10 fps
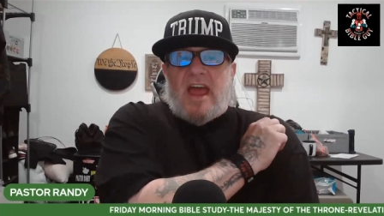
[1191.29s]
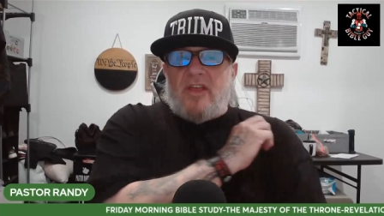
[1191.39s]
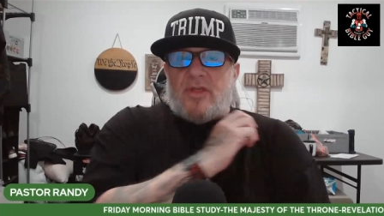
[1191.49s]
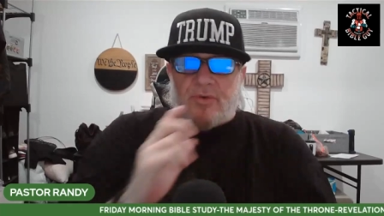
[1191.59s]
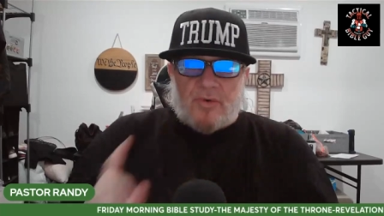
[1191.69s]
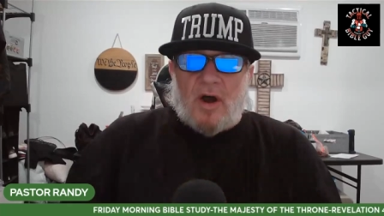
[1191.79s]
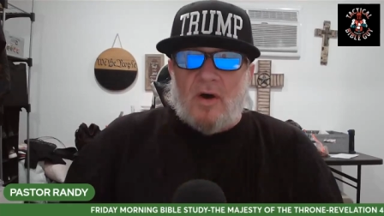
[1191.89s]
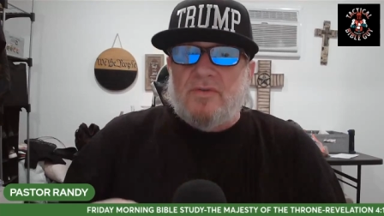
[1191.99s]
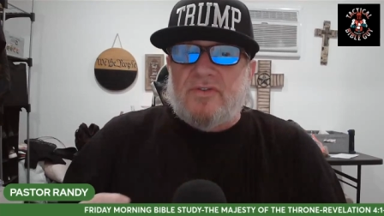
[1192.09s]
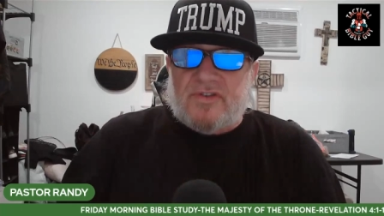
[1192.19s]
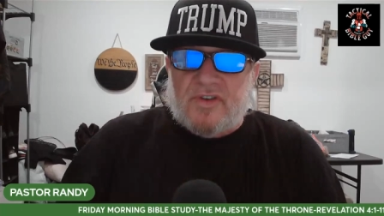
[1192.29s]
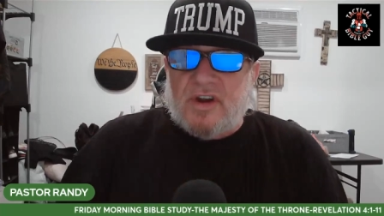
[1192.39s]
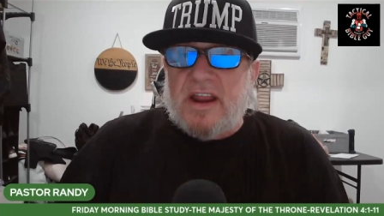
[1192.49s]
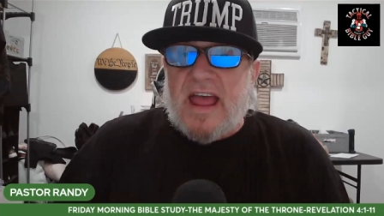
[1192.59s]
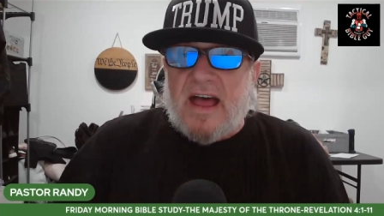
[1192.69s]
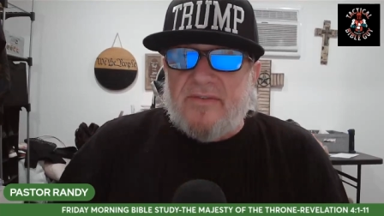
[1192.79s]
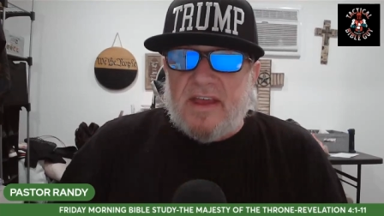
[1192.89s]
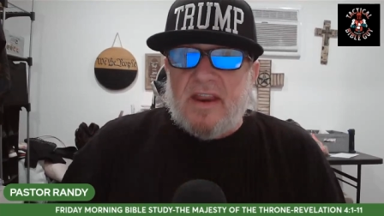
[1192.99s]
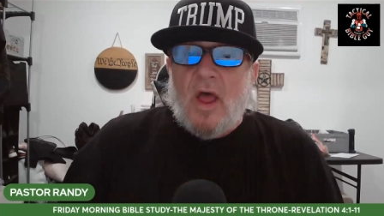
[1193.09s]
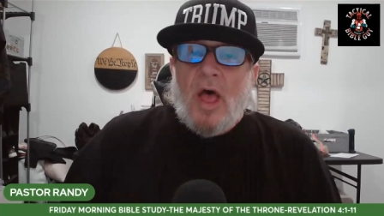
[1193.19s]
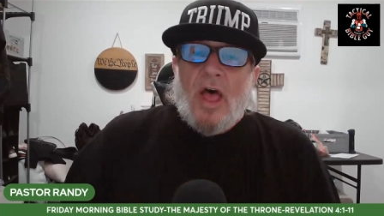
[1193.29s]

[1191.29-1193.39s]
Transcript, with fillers: a throne stood in heaven.